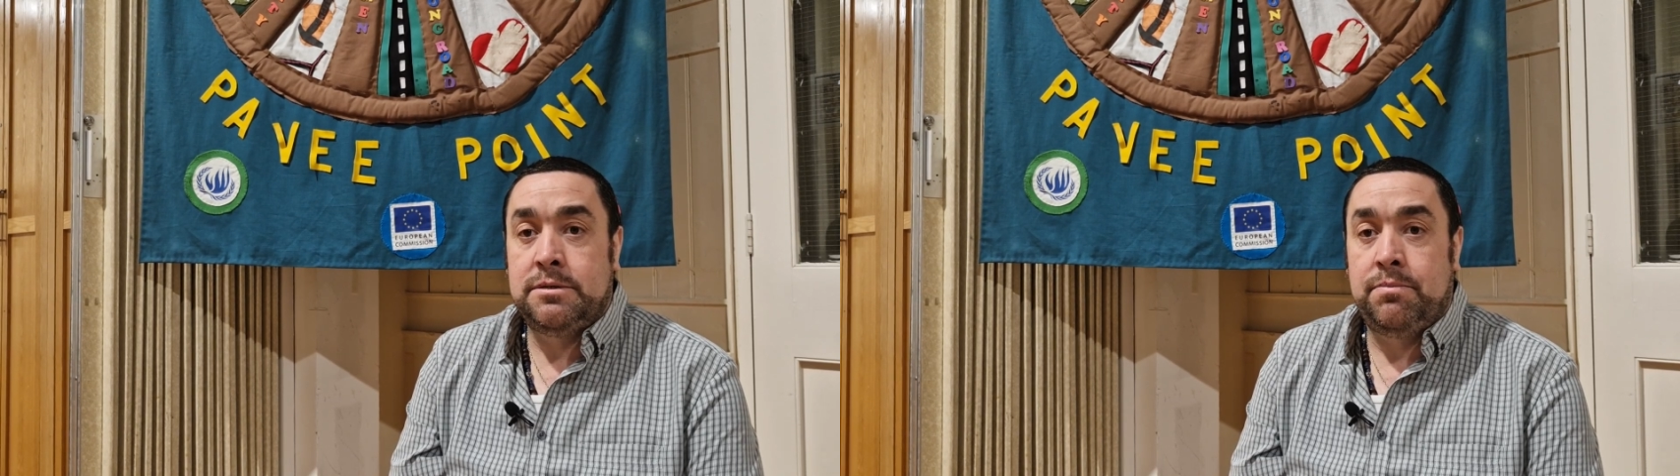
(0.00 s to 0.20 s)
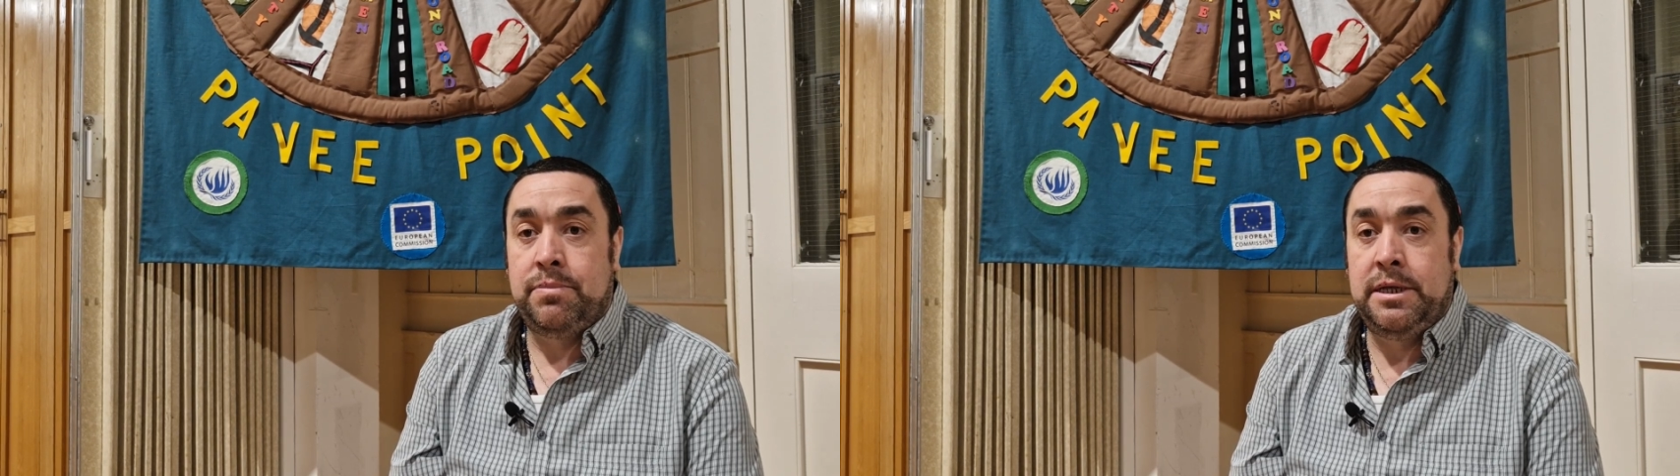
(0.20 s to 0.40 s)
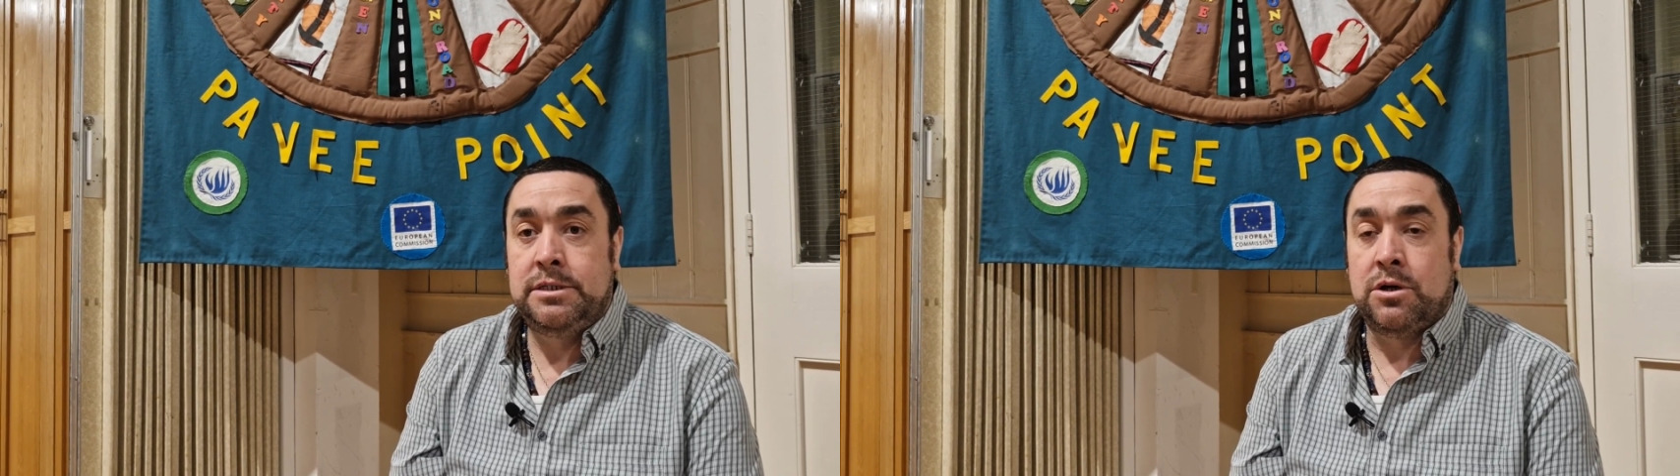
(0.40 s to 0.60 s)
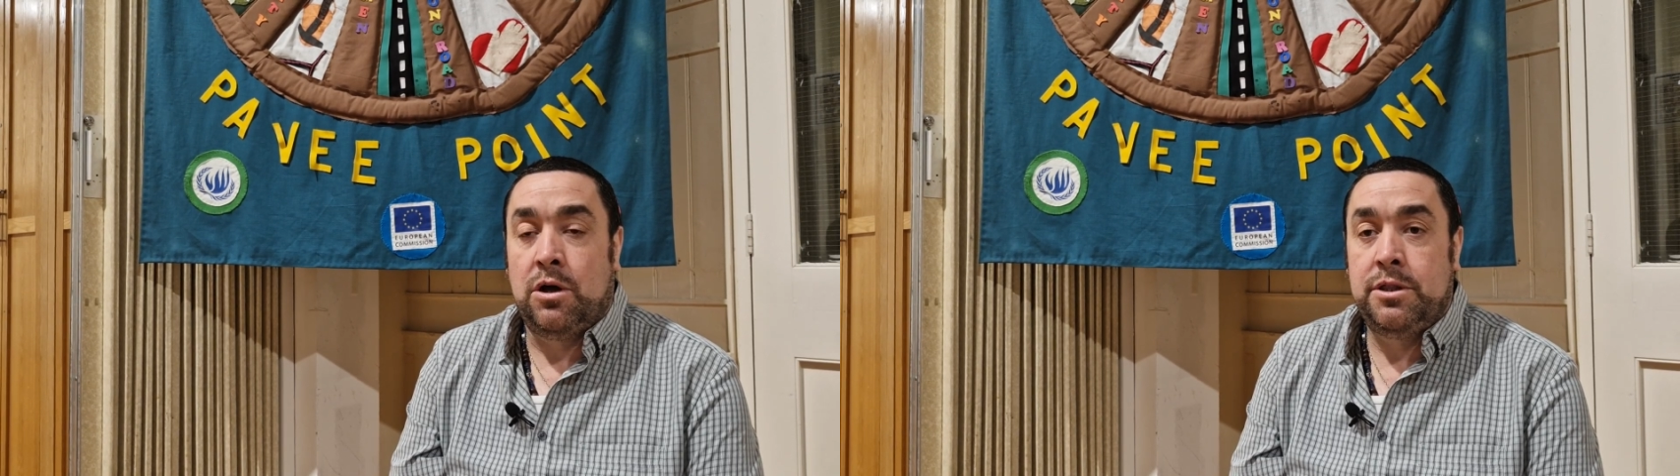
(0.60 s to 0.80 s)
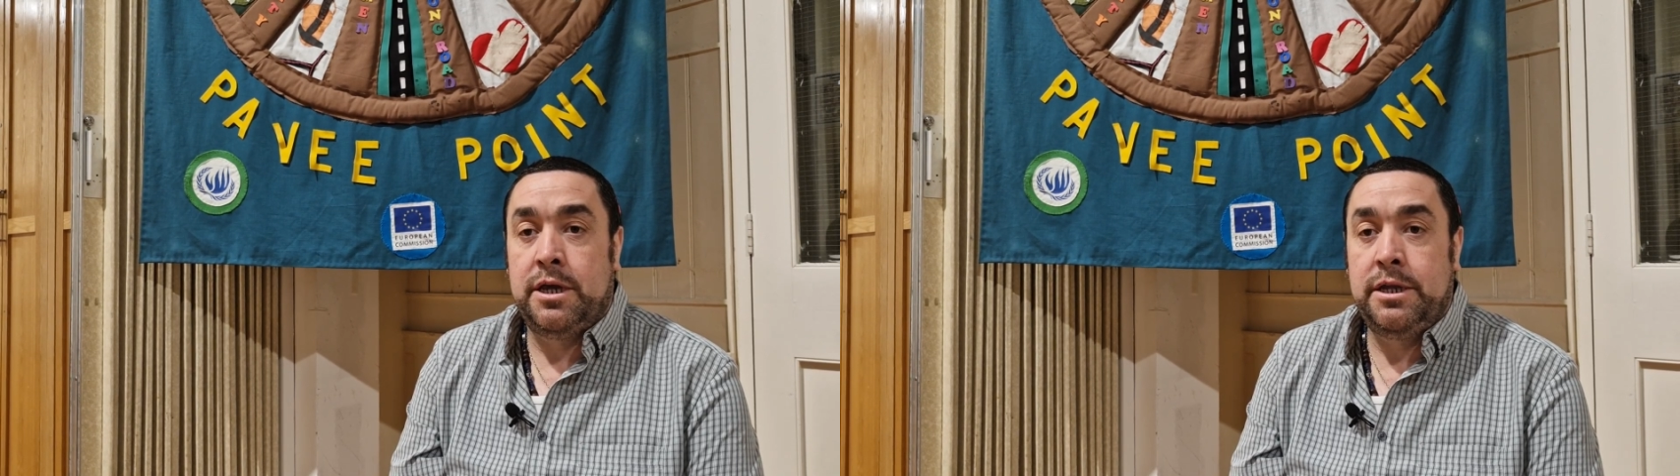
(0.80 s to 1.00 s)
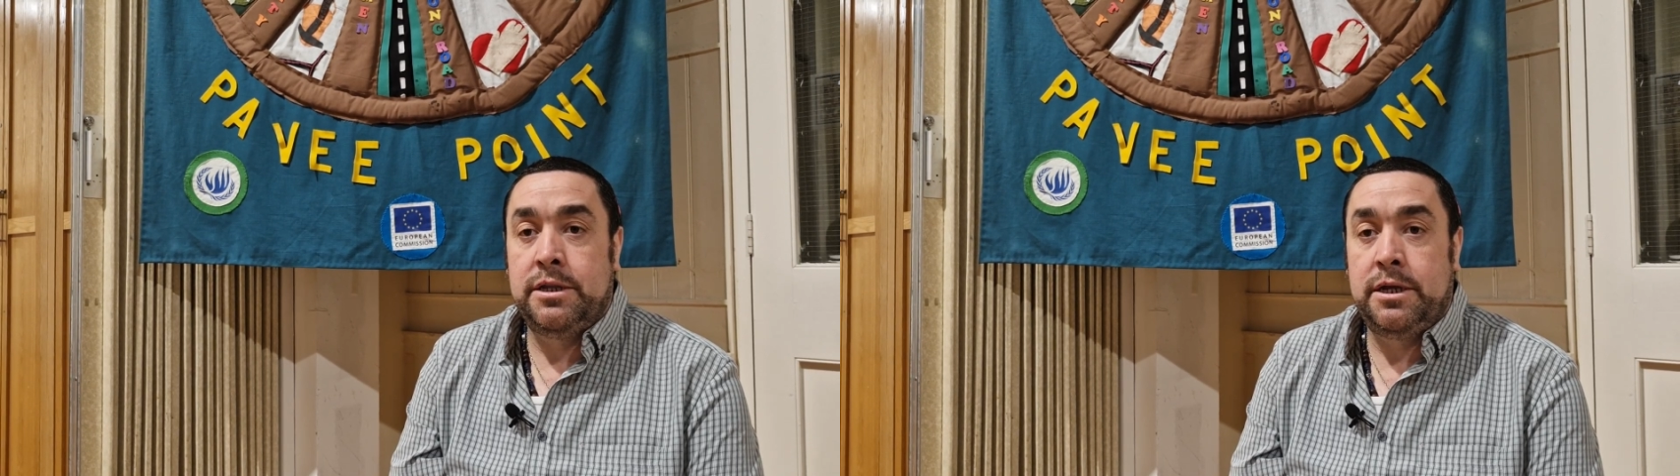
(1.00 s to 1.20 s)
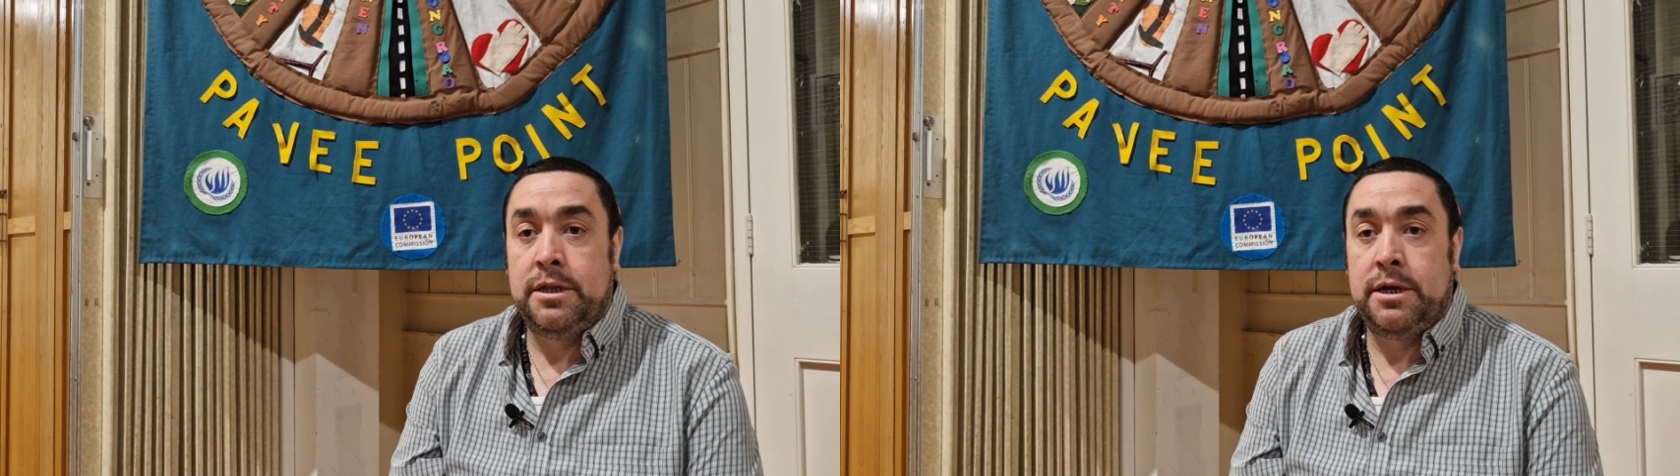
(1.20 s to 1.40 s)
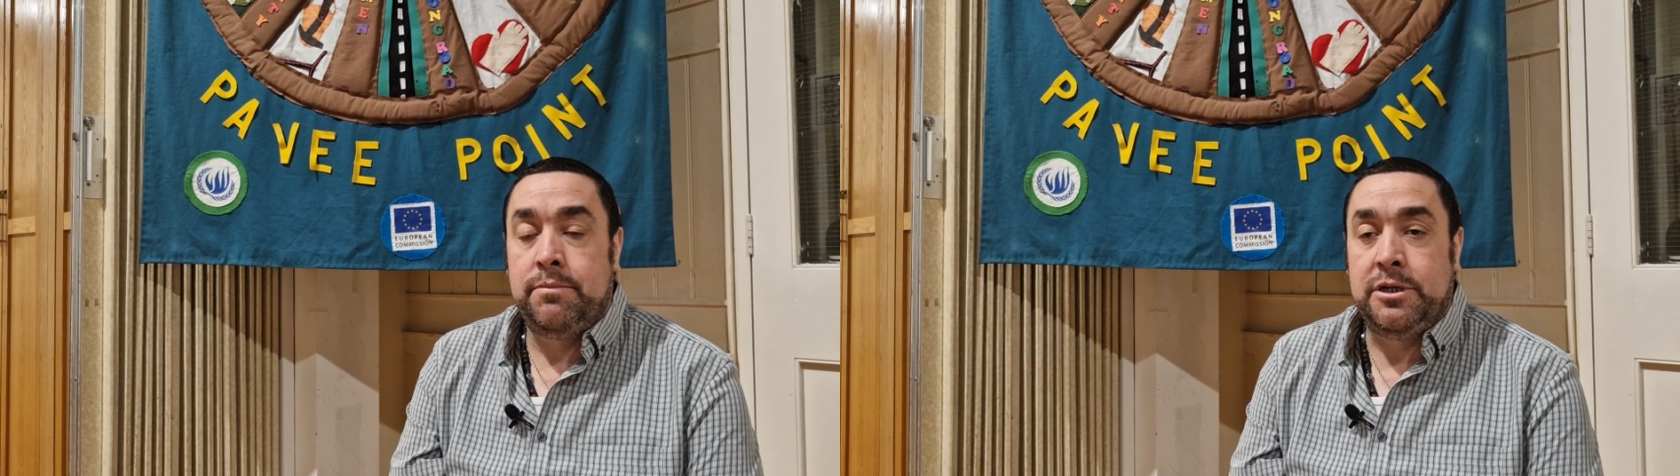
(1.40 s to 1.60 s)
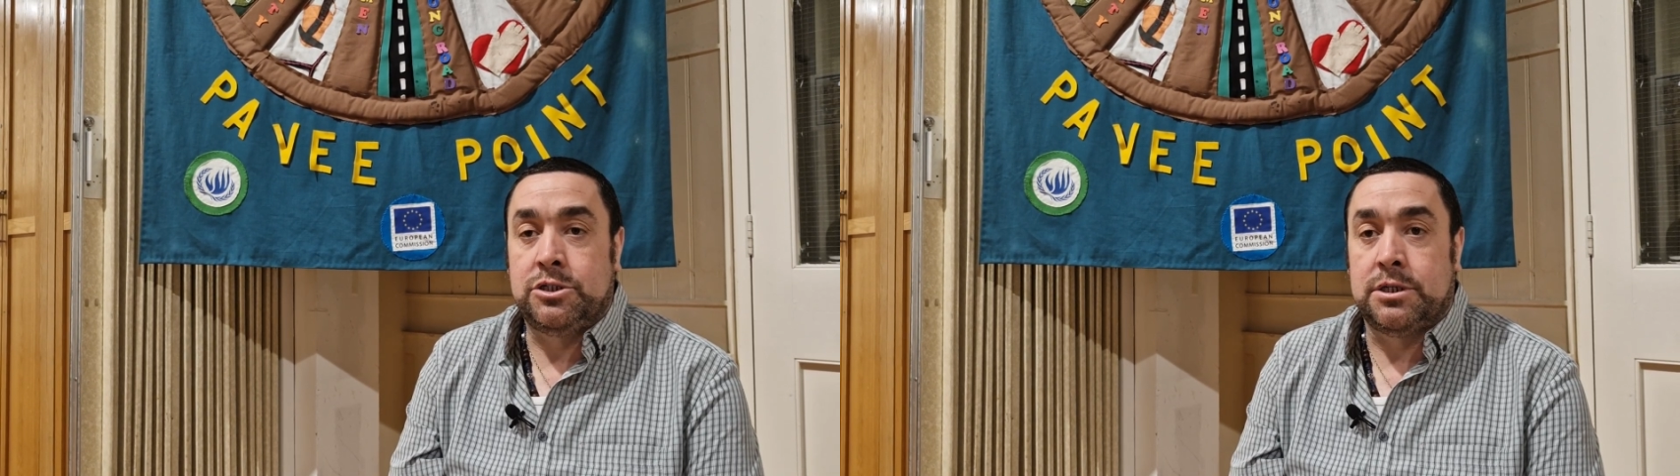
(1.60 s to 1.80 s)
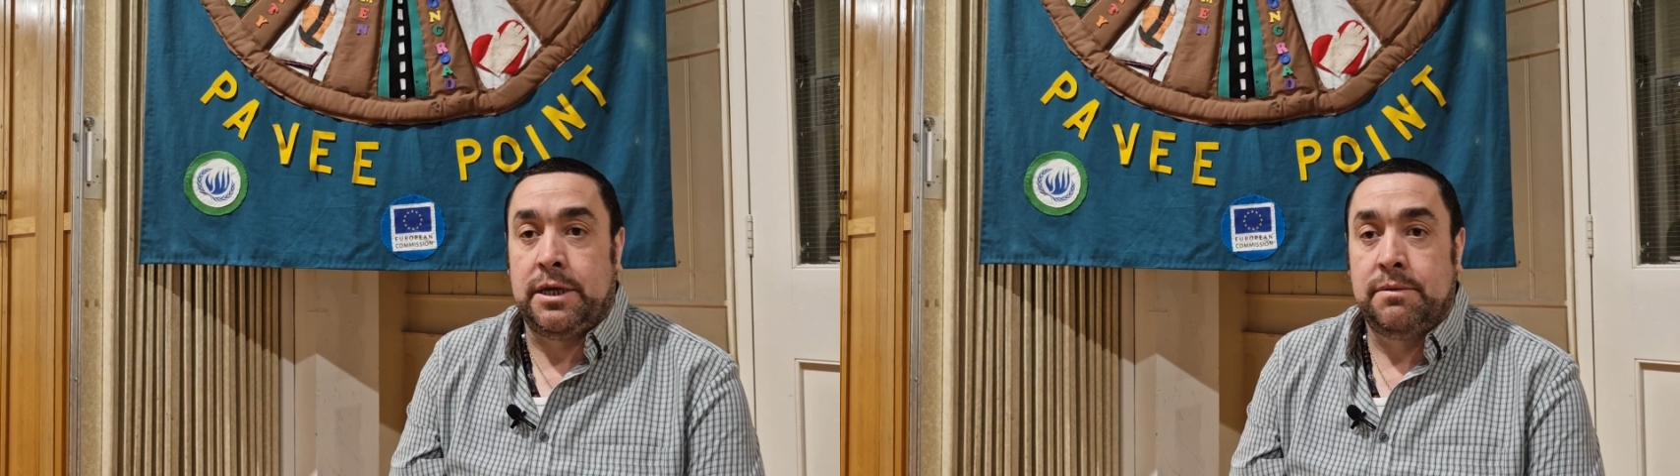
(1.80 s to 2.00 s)
please call 999
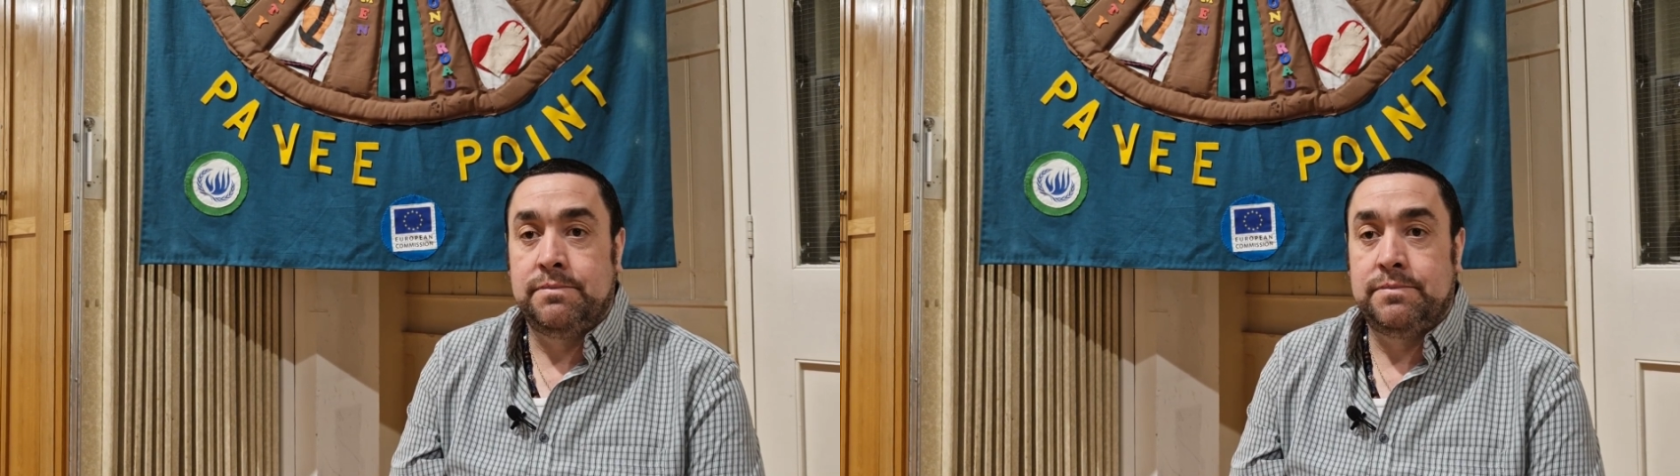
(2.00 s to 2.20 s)
immediately.